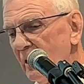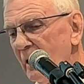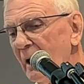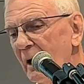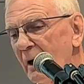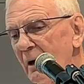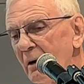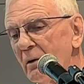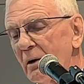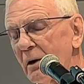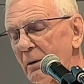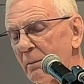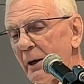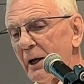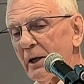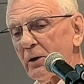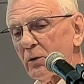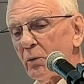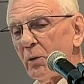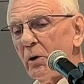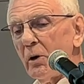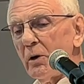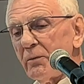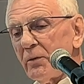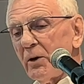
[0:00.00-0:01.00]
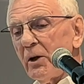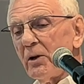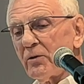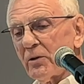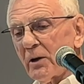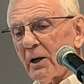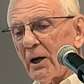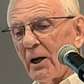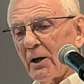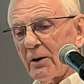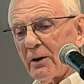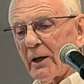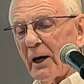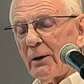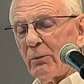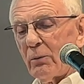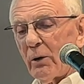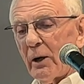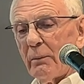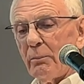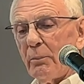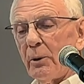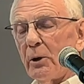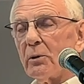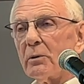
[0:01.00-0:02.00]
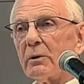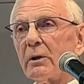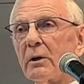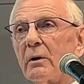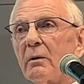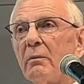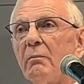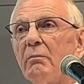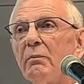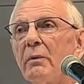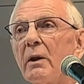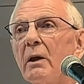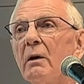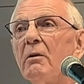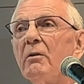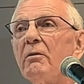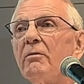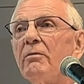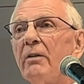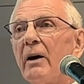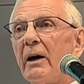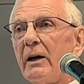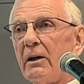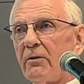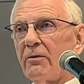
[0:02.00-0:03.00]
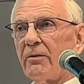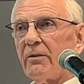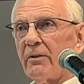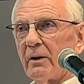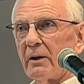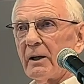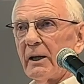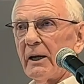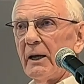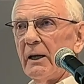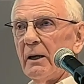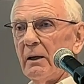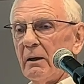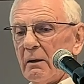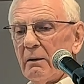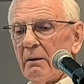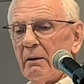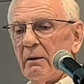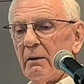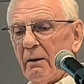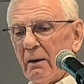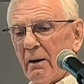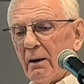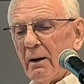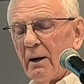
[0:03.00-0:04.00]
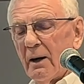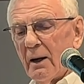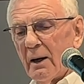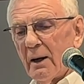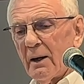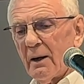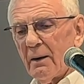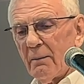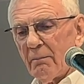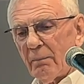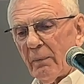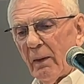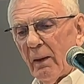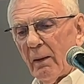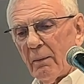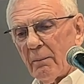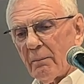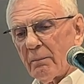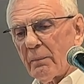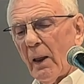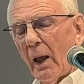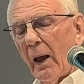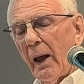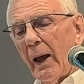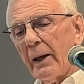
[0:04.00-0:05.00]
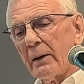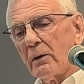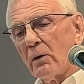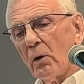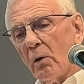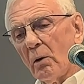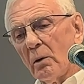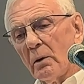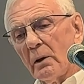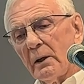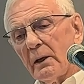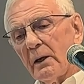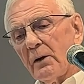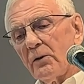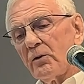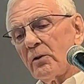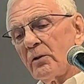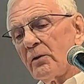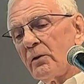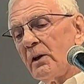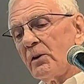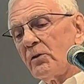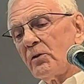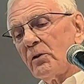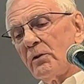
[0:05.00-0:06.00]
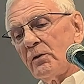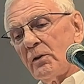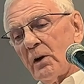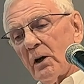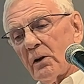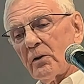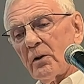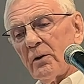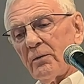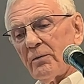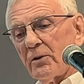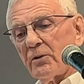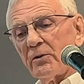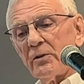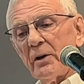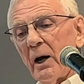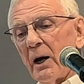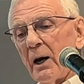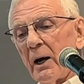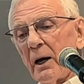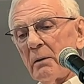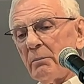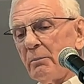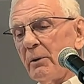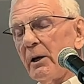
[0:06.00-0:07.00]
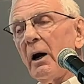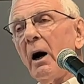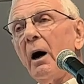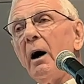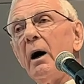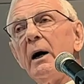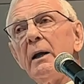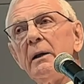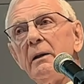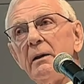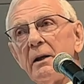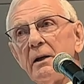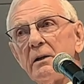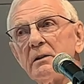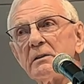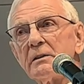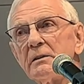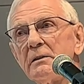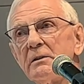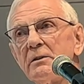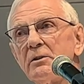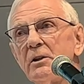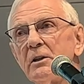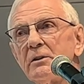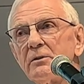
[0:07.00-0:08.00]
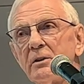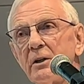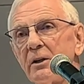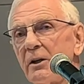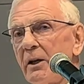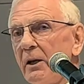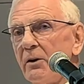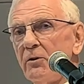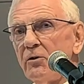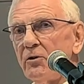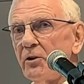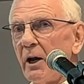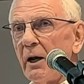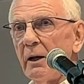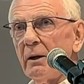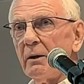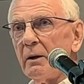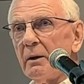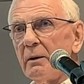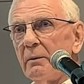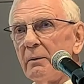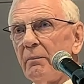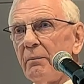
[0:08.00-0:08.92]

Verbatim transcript: ago, and about 12 years ago they rebuilt it faithfully. And all it is this is just the facade. Behind this is just a tin shed.